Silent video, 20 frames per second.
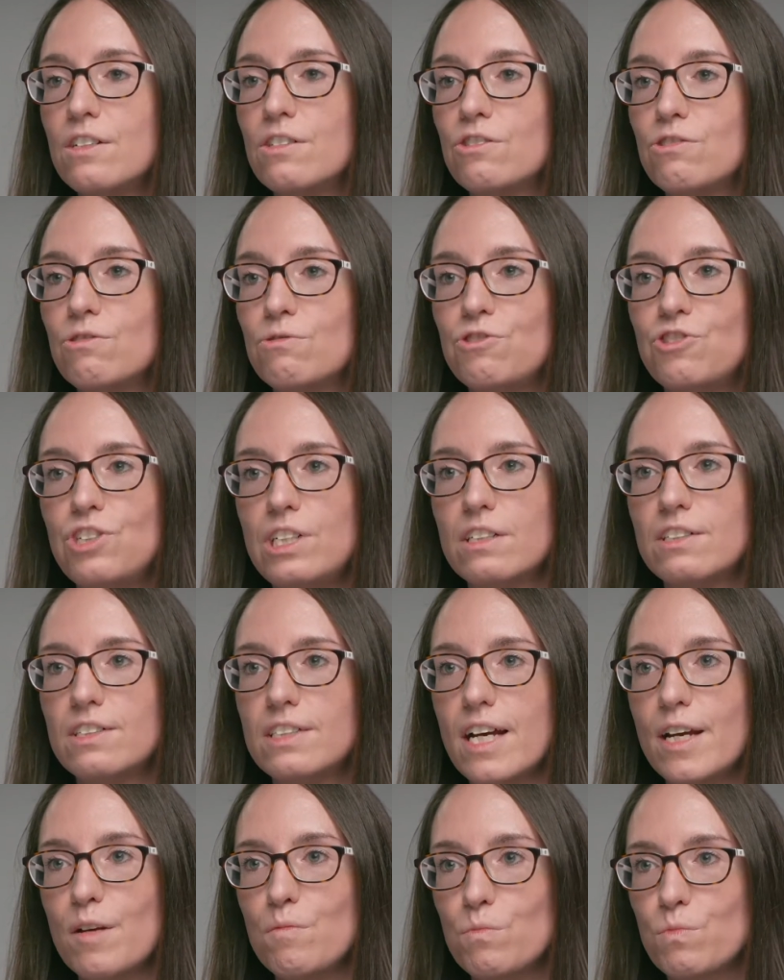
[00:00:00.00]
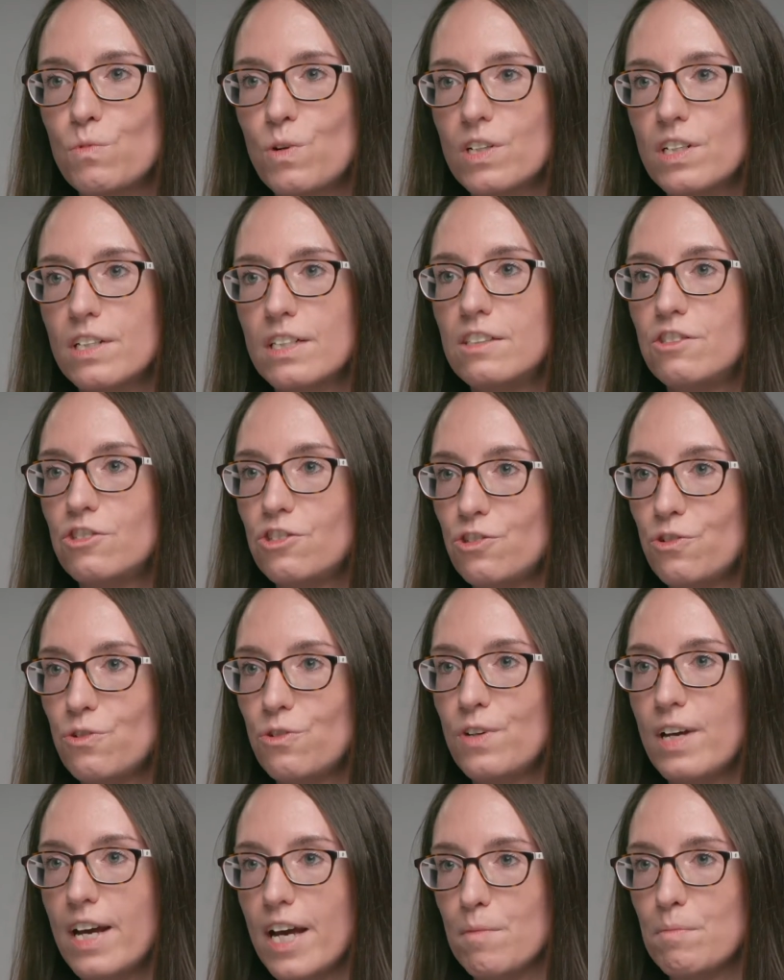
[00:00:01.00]
So genotype 1 and
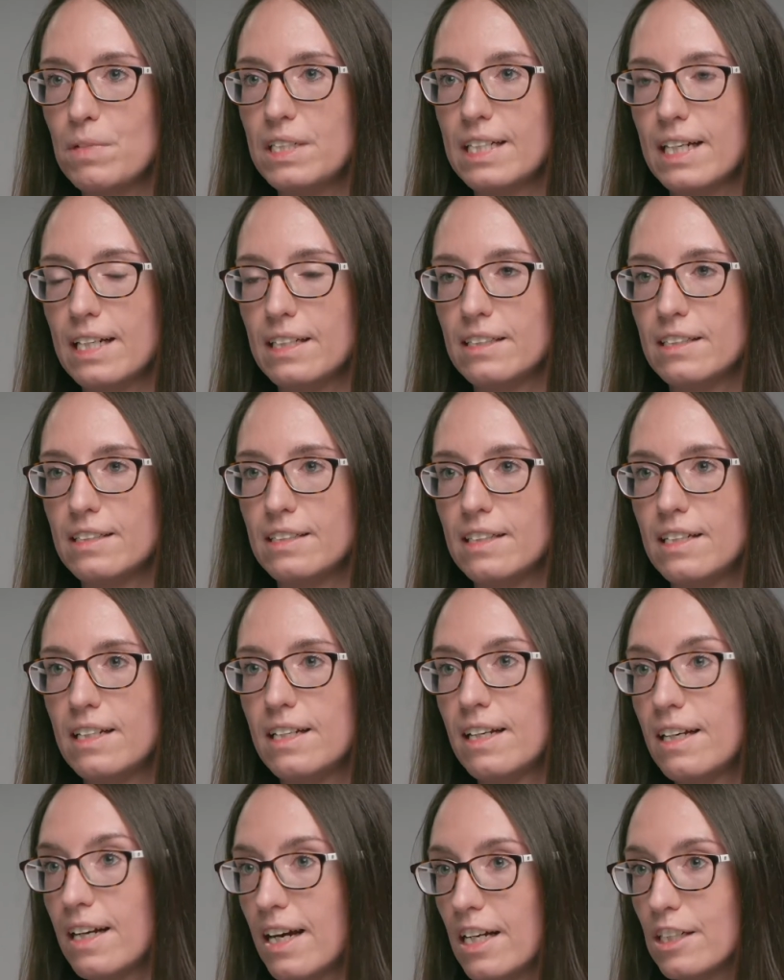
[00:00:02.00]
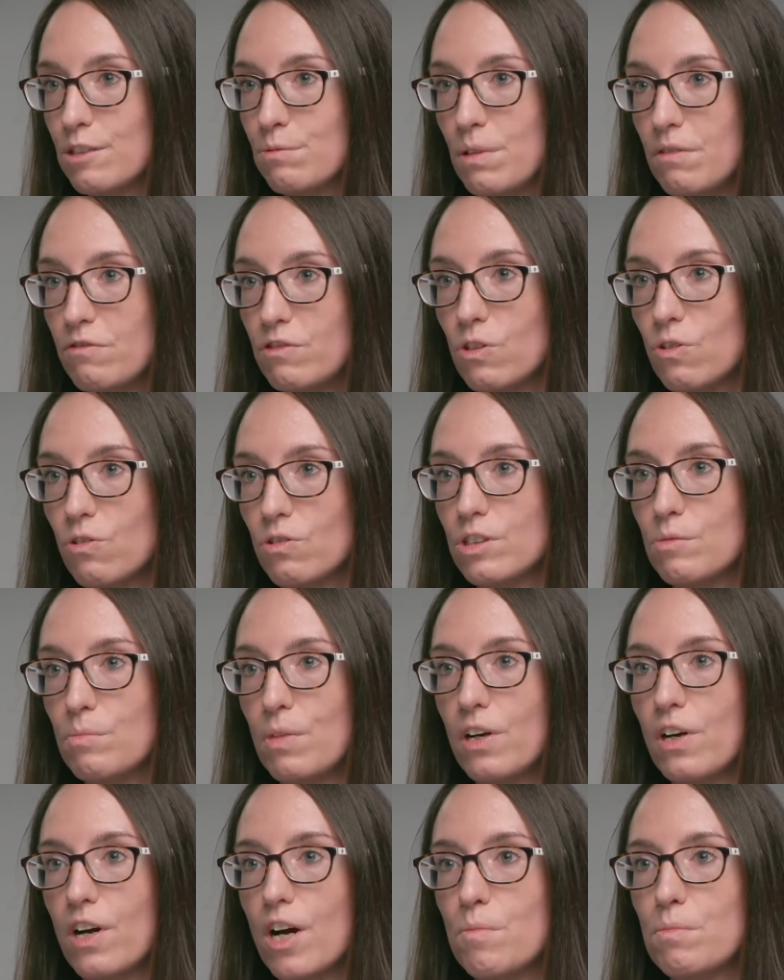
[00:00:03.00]
2 hepatitis E, as we've talked
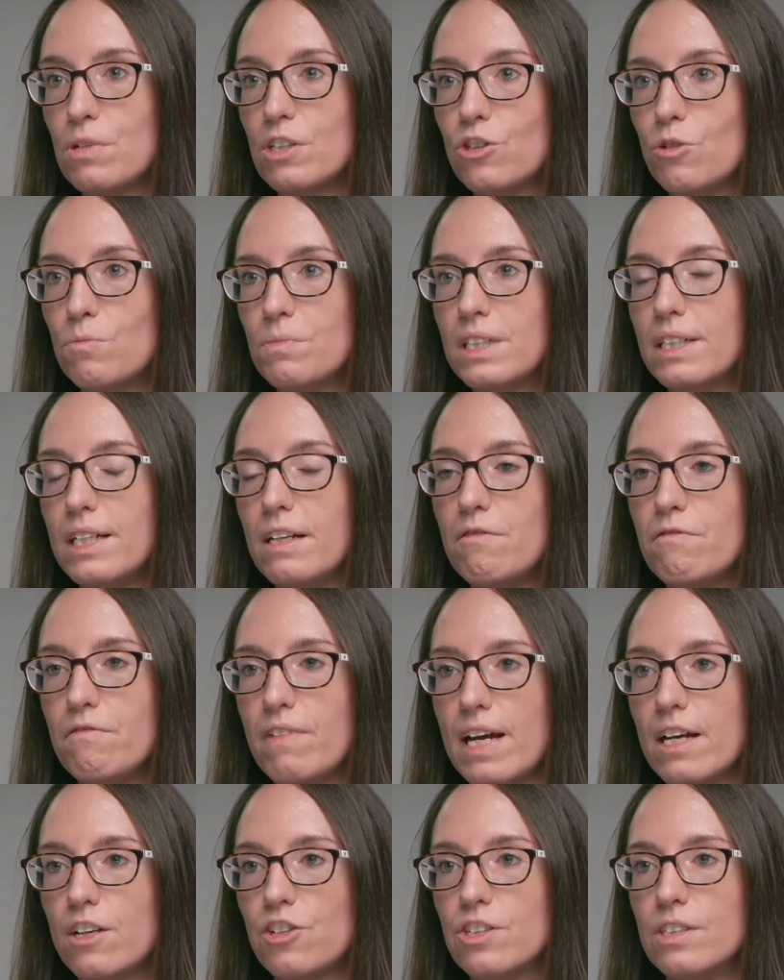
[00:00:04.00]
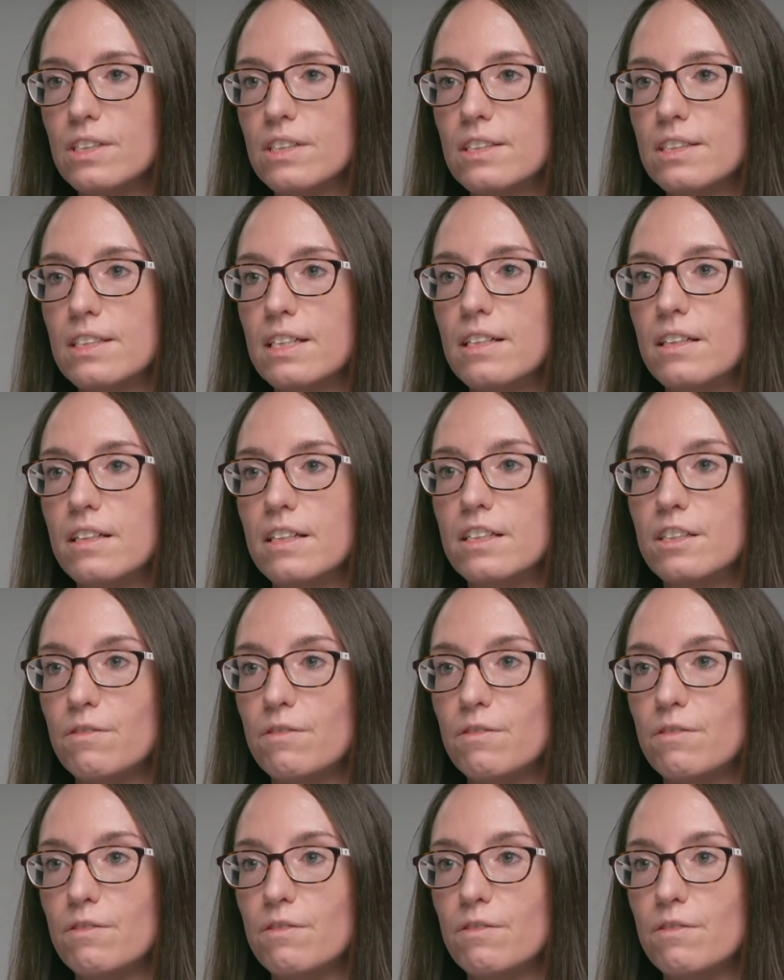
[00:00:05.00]
about, are predominantly infections in the